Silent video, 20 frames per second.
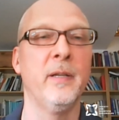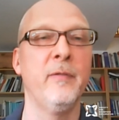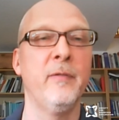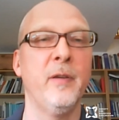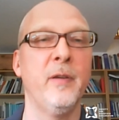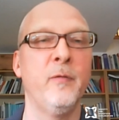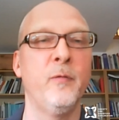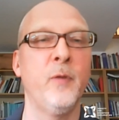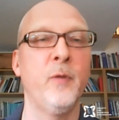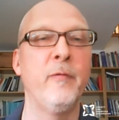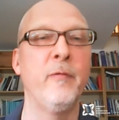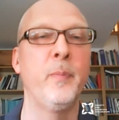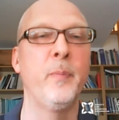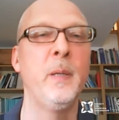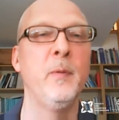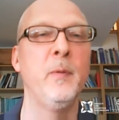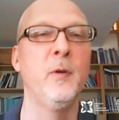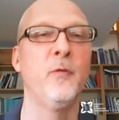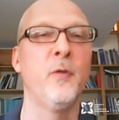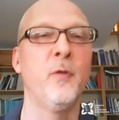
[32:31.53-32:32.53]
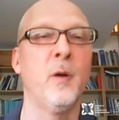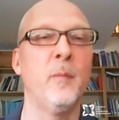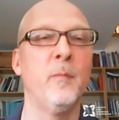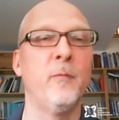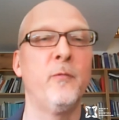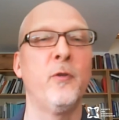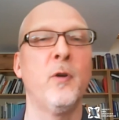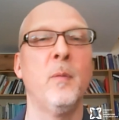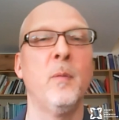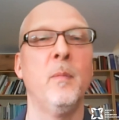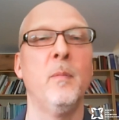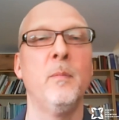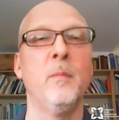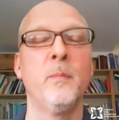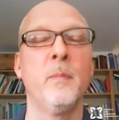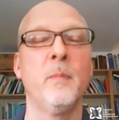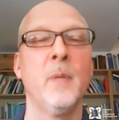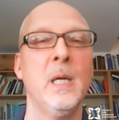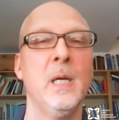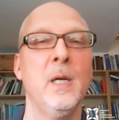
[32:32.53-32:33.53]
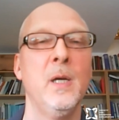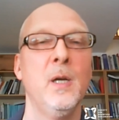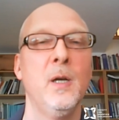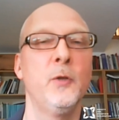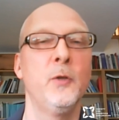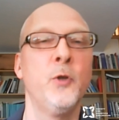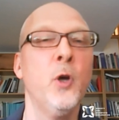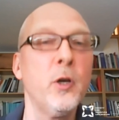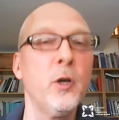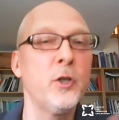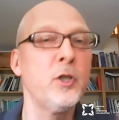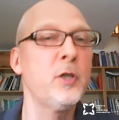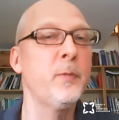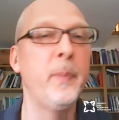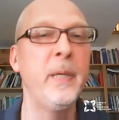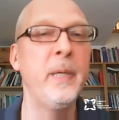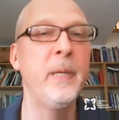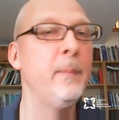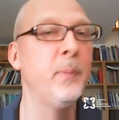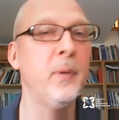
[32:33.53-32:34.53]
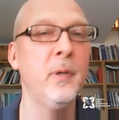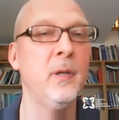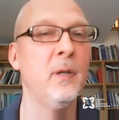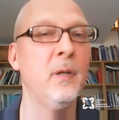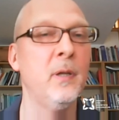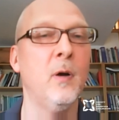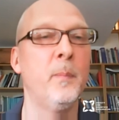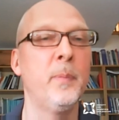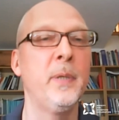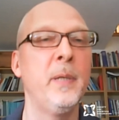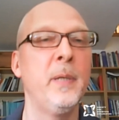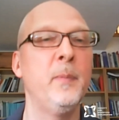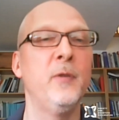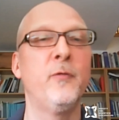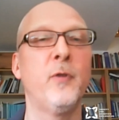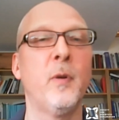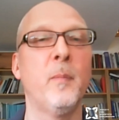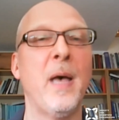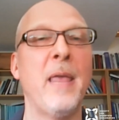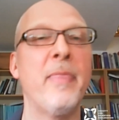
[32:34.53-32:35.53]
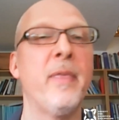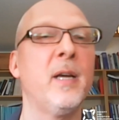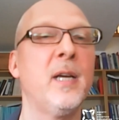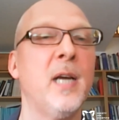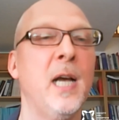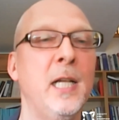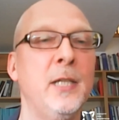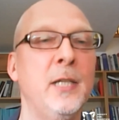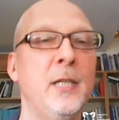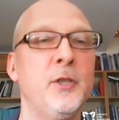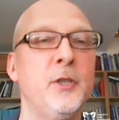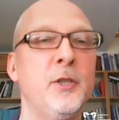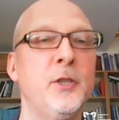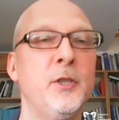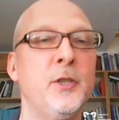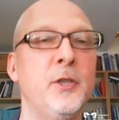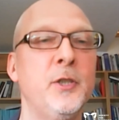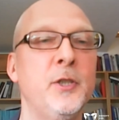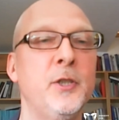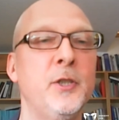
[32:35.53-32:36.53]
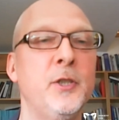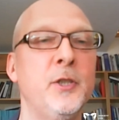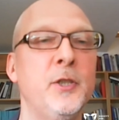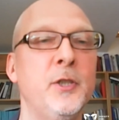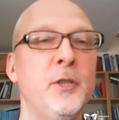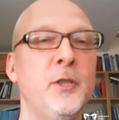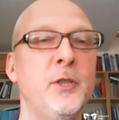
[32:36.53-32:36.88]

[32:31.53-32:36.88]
If, if, we have people from, from Turkish people or people from other cultures,